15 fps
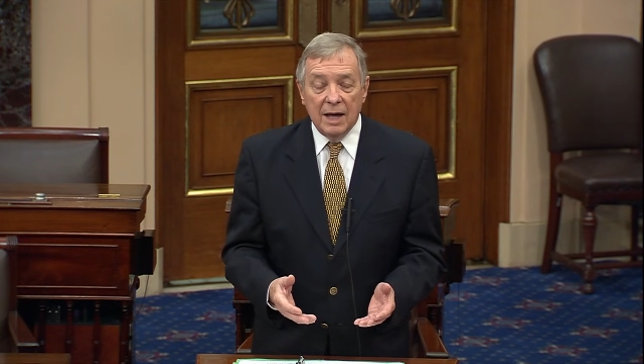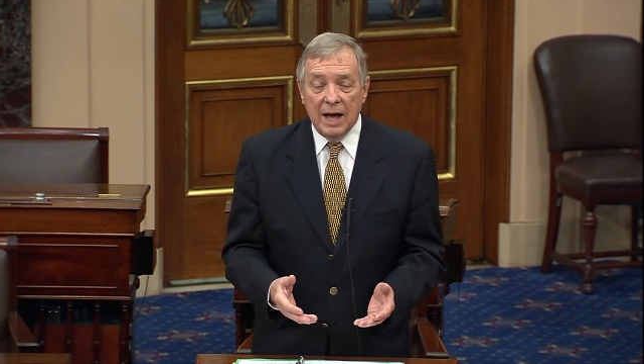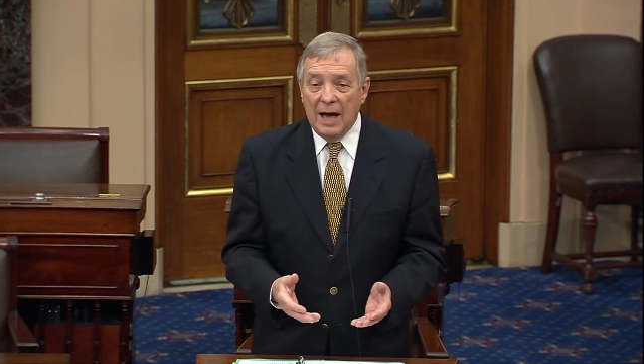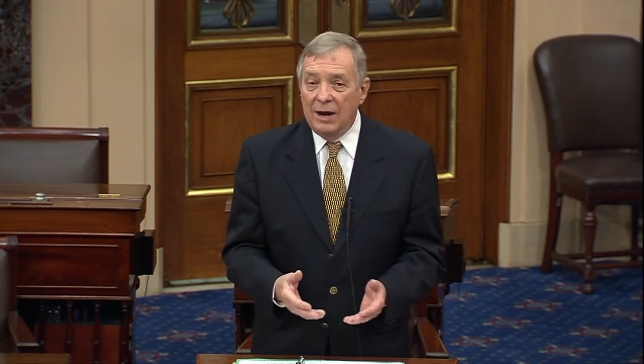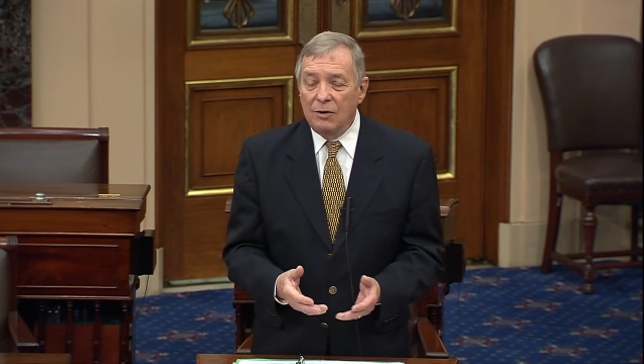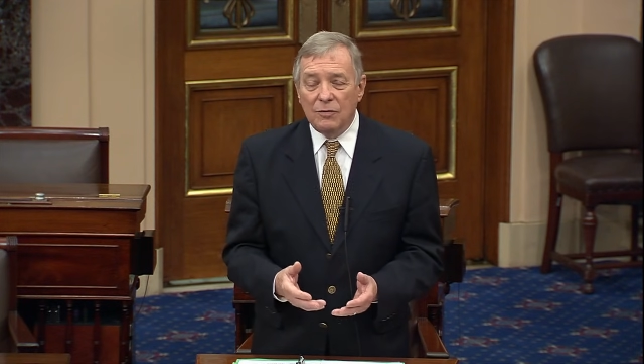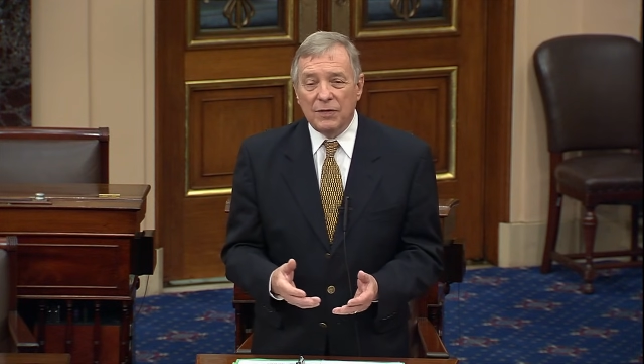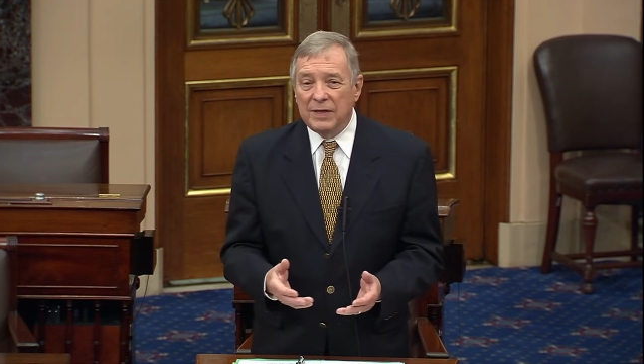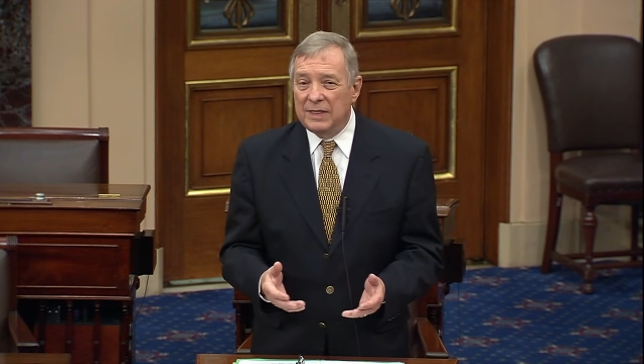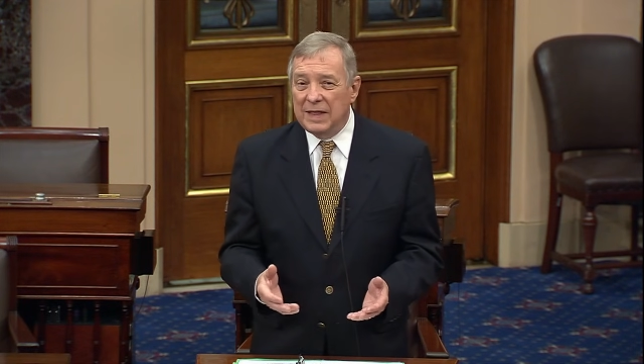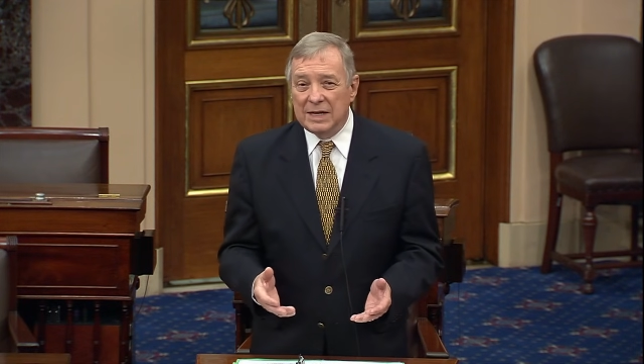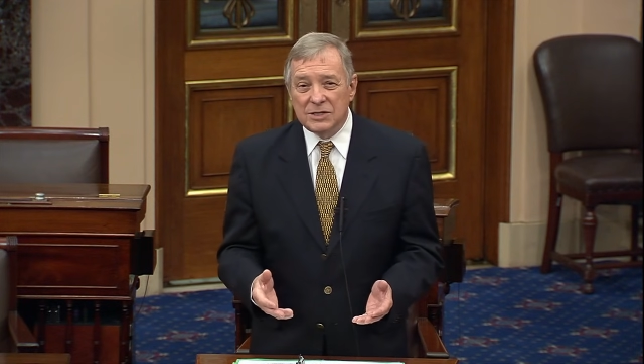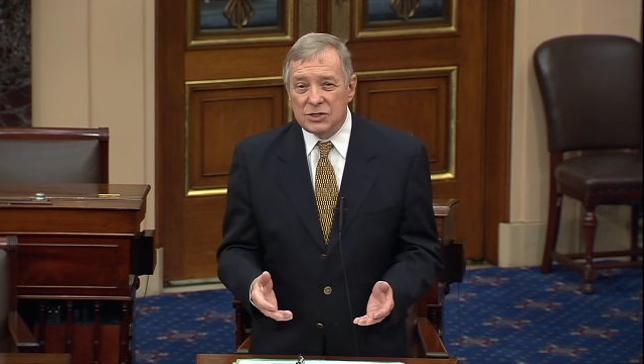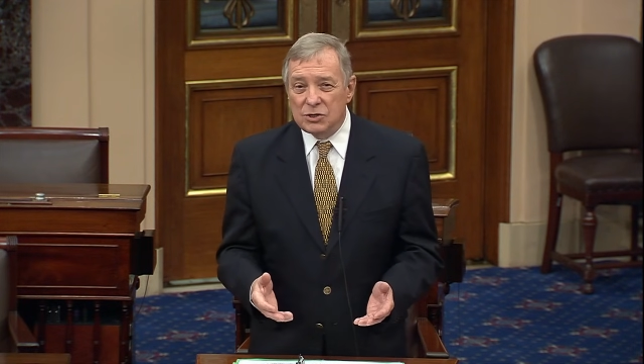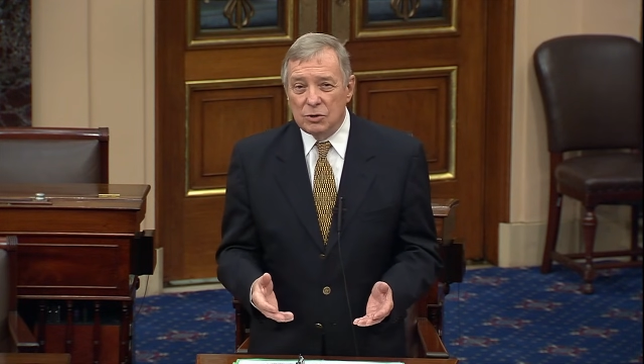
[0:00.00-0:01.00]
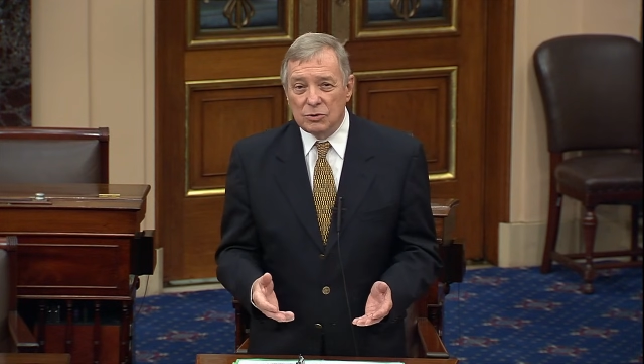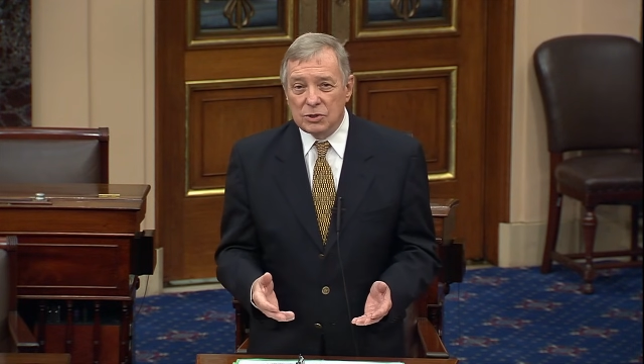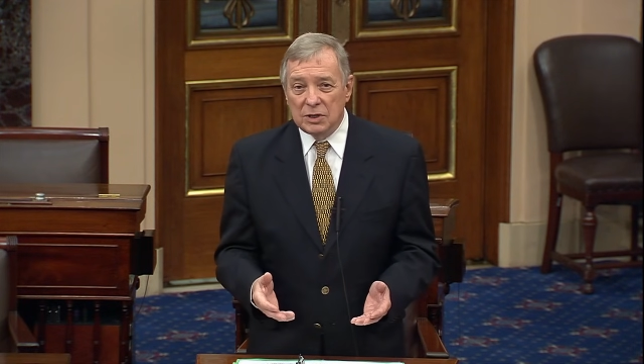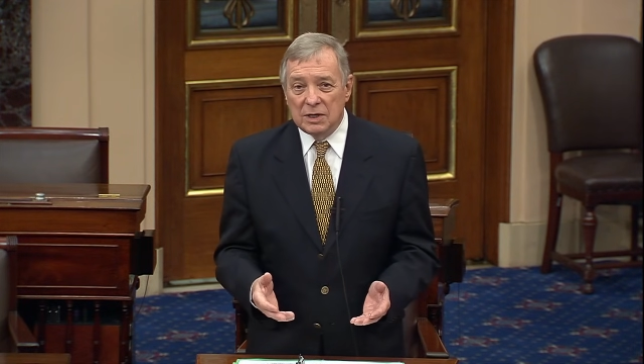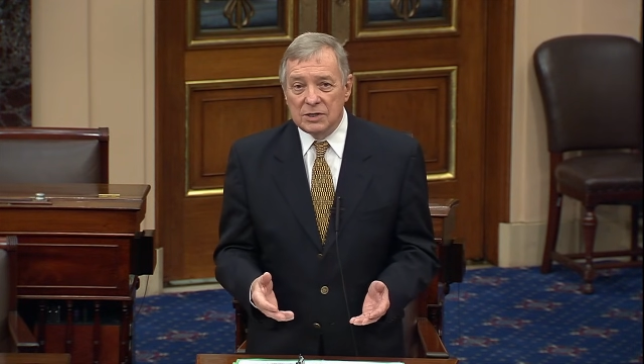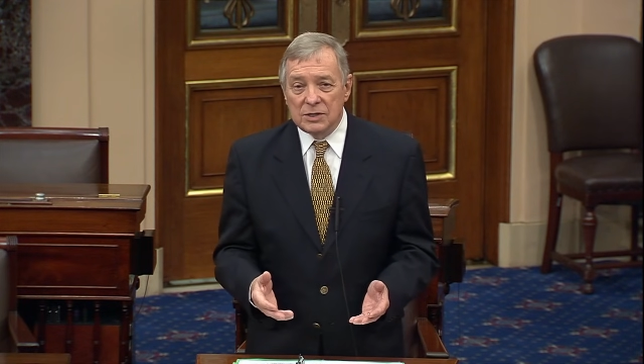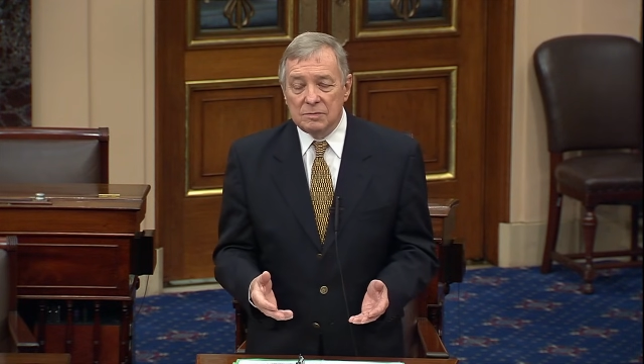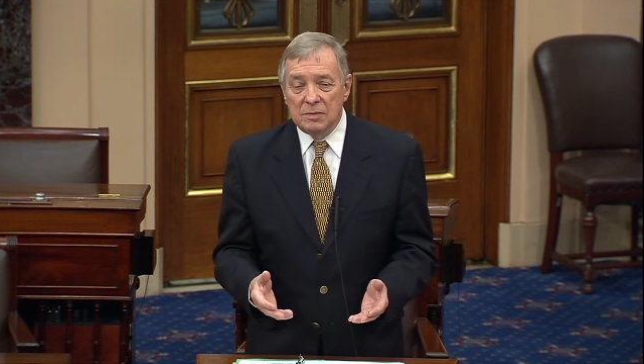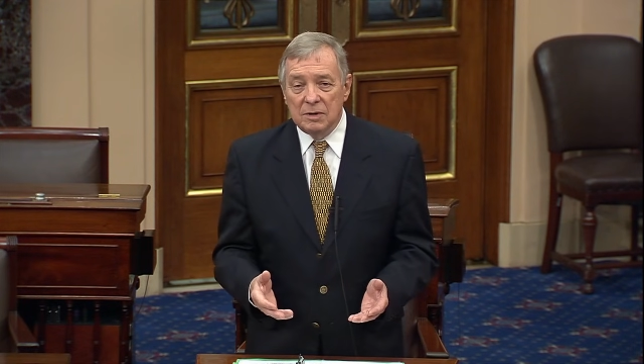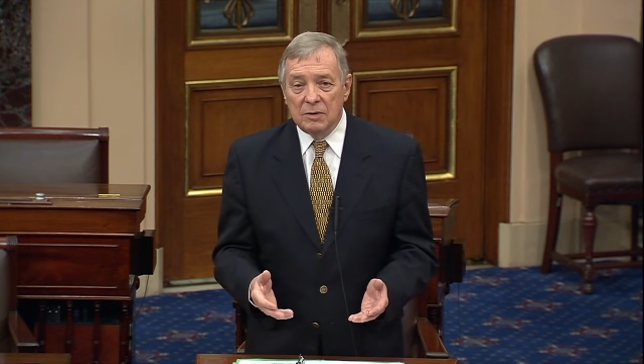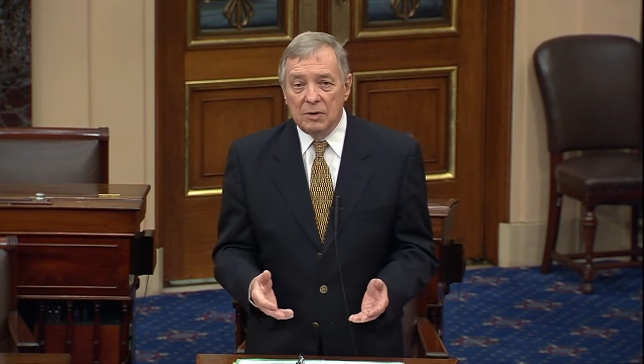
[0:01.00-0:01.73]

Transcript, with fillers: I don't think that's socialism.